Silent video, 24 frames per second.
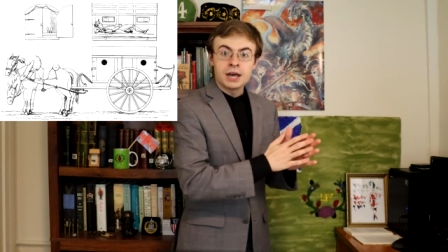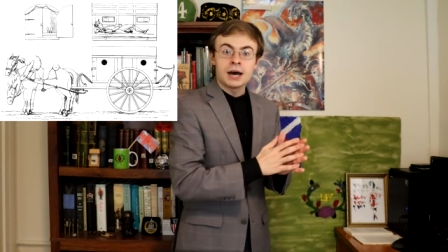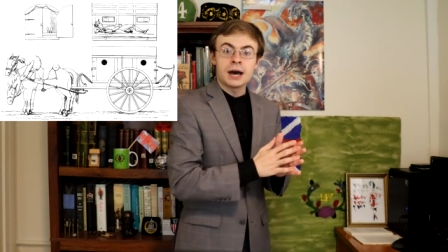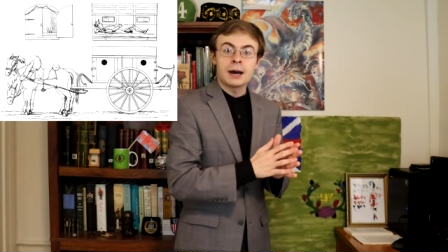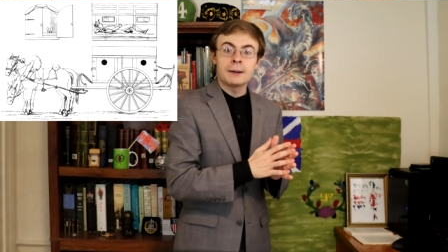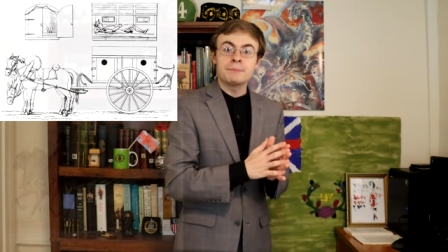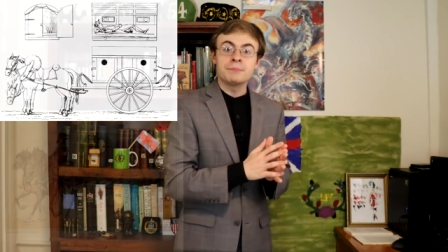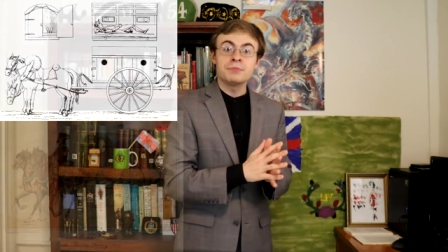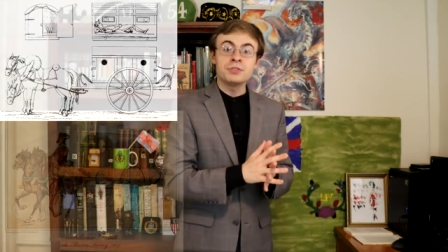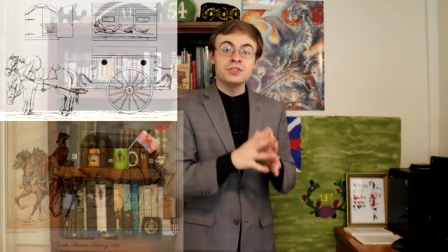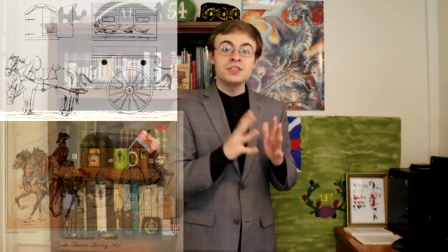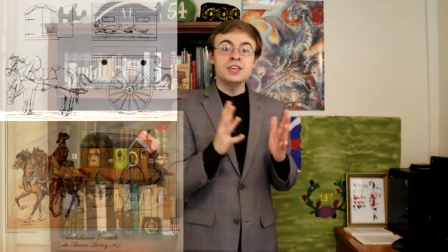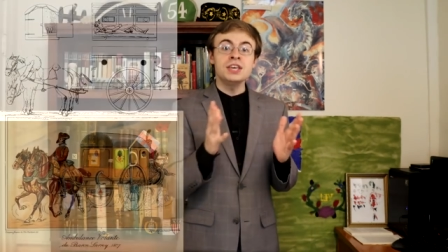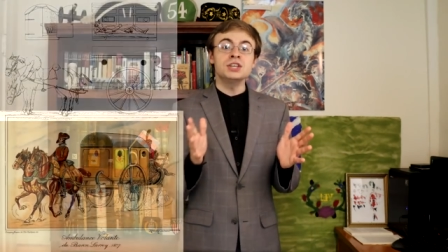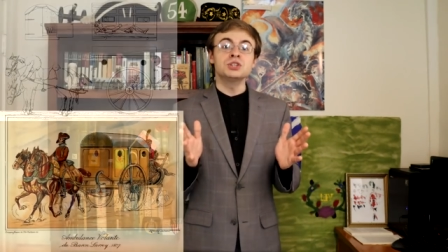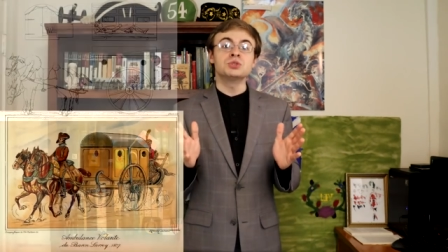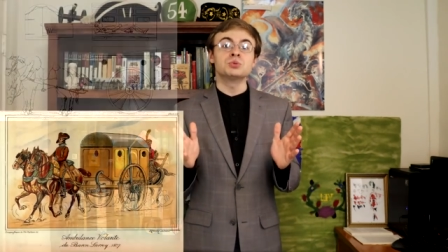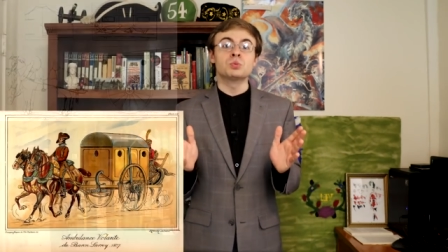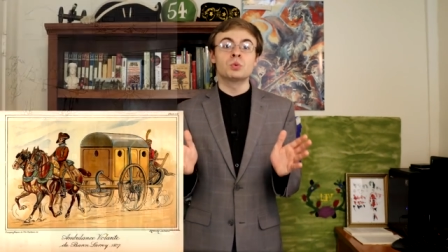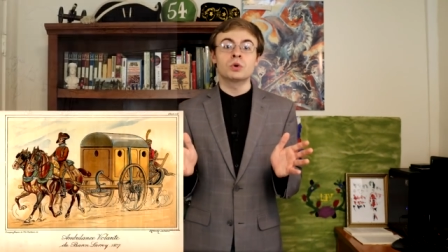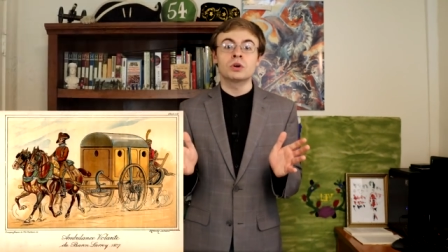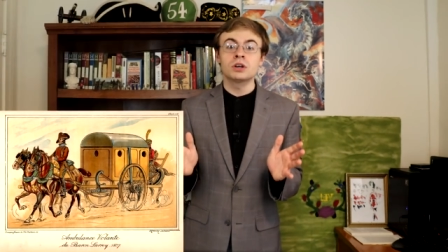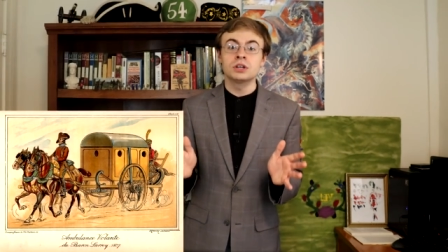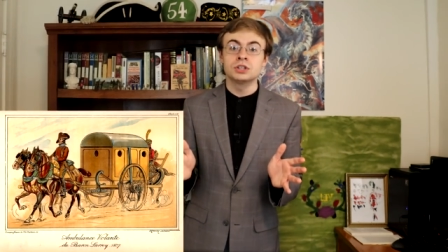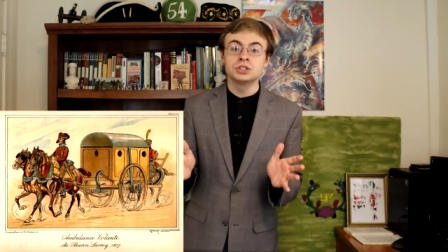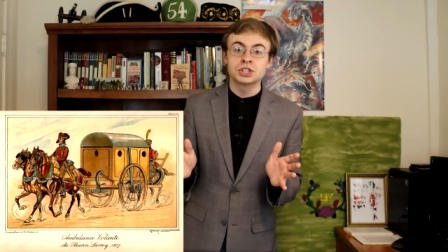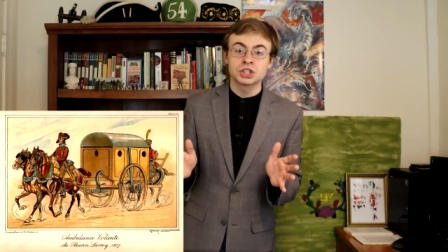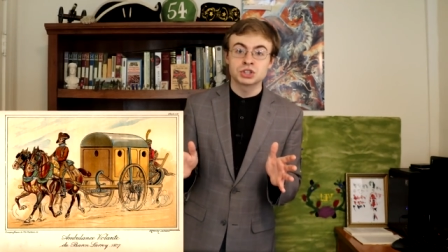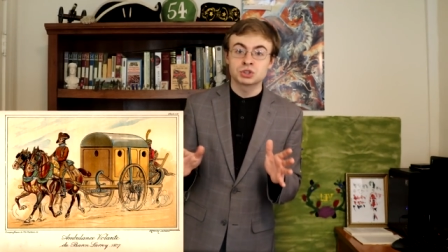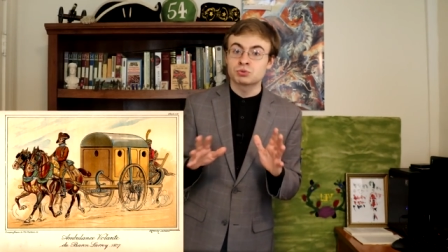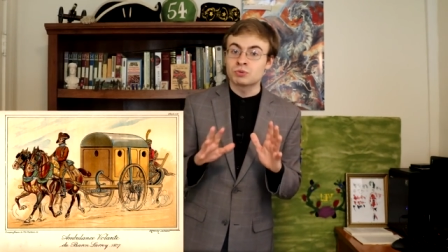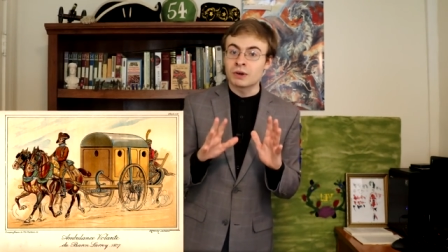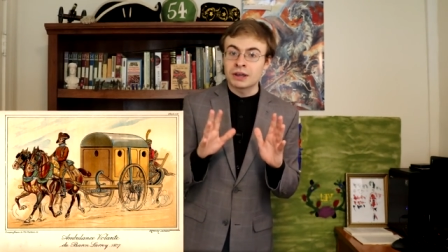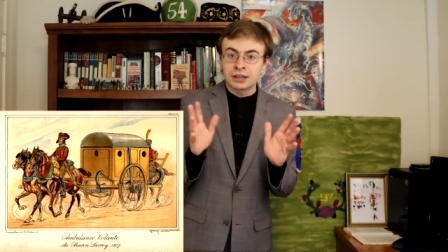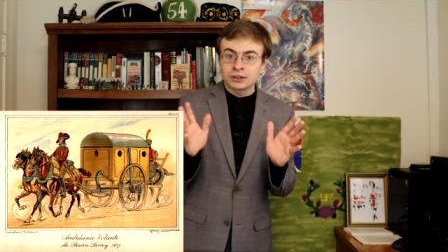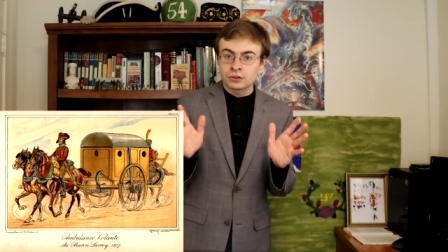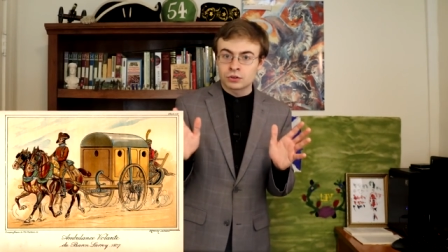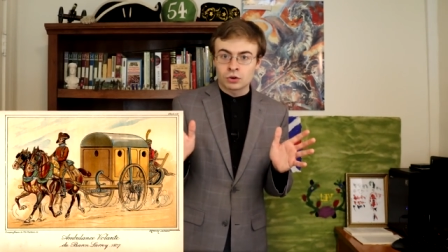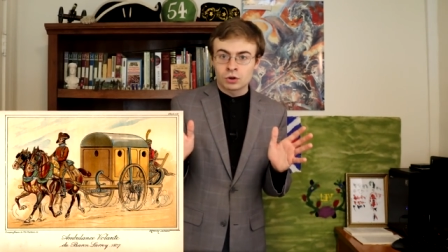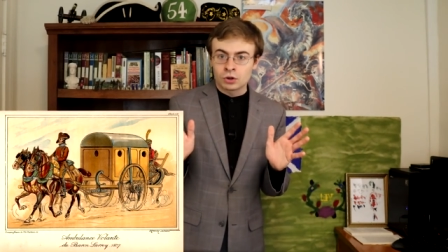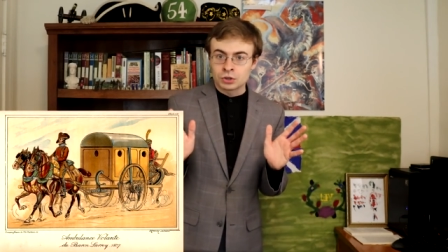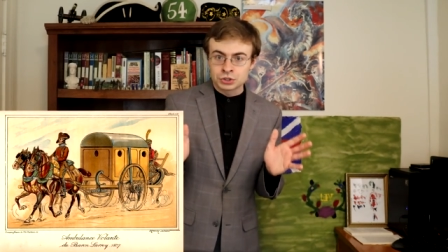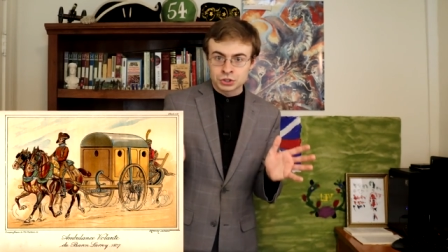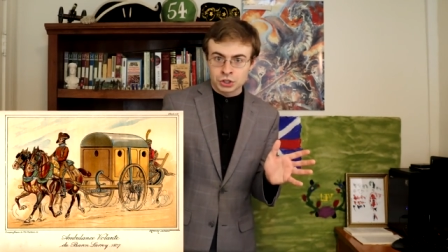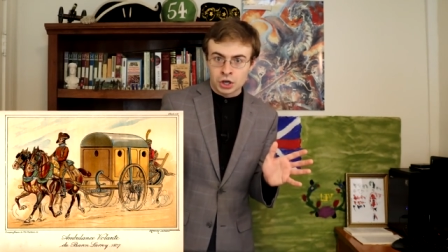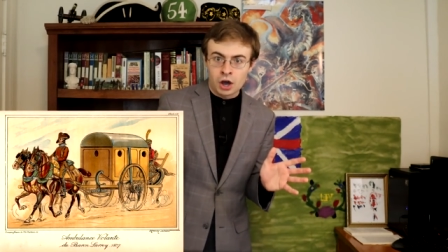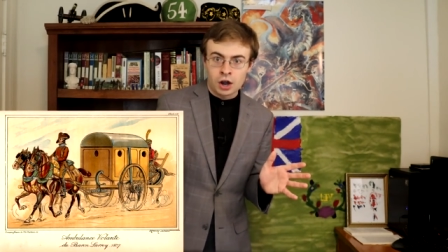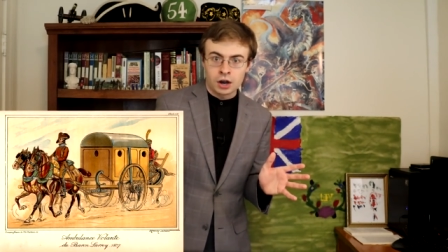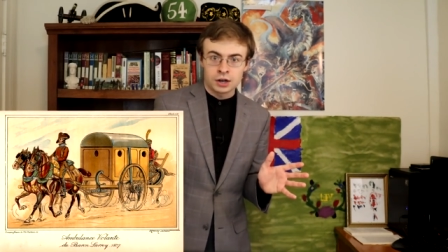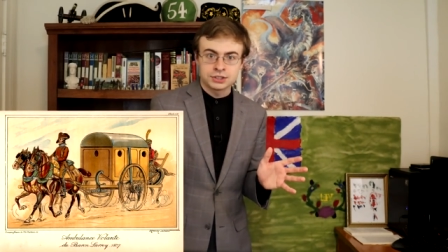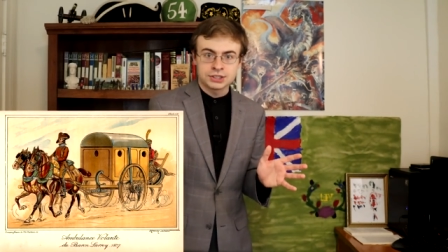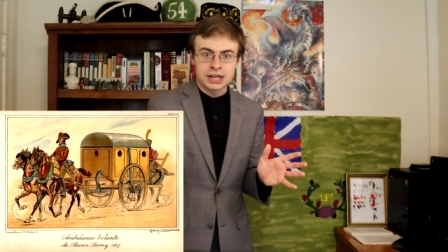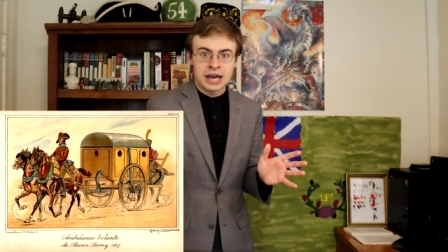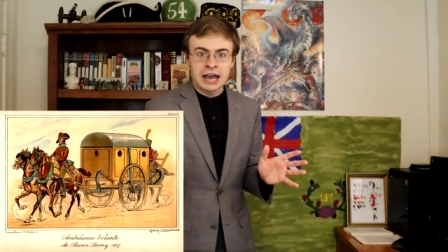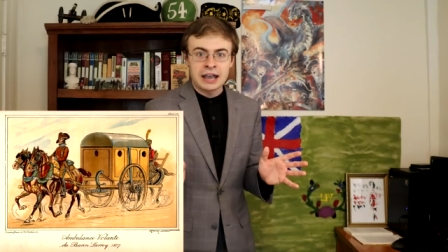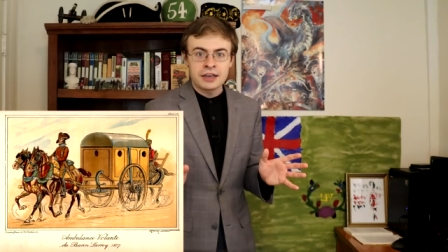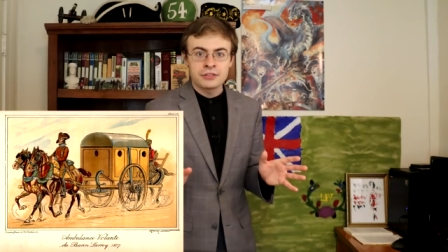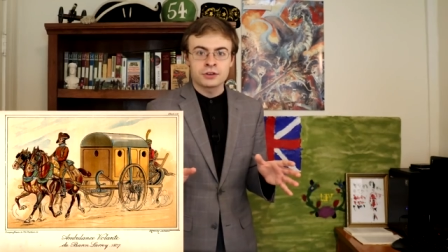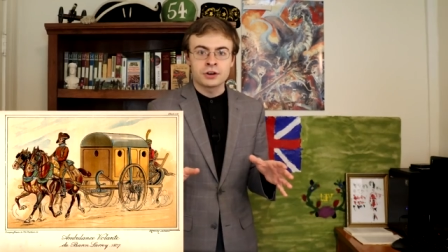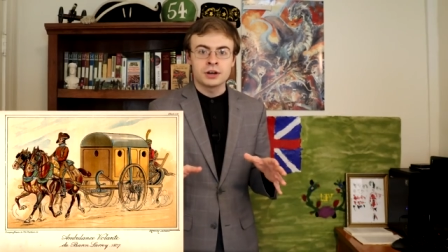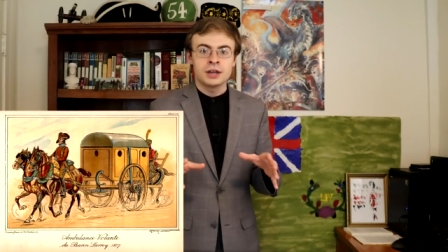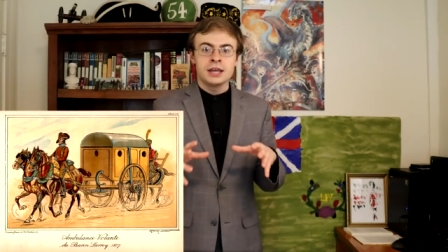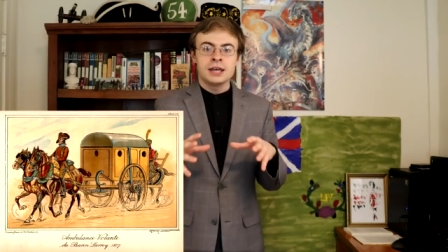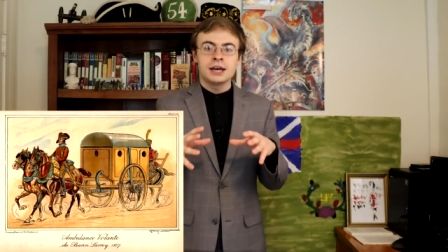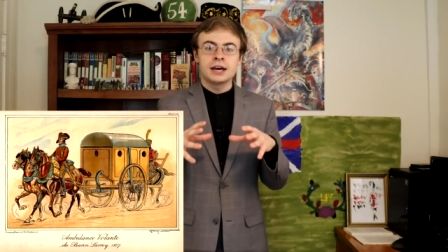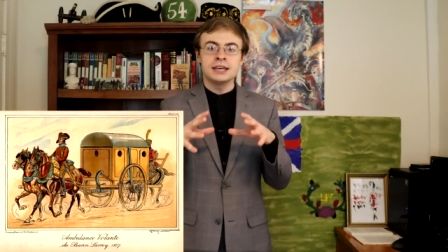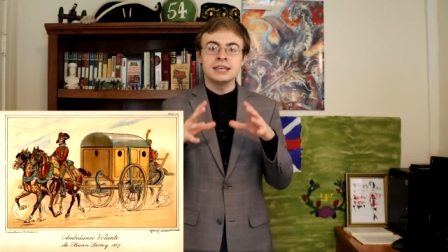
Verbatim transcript: Uh, these weren't just regular old carts either.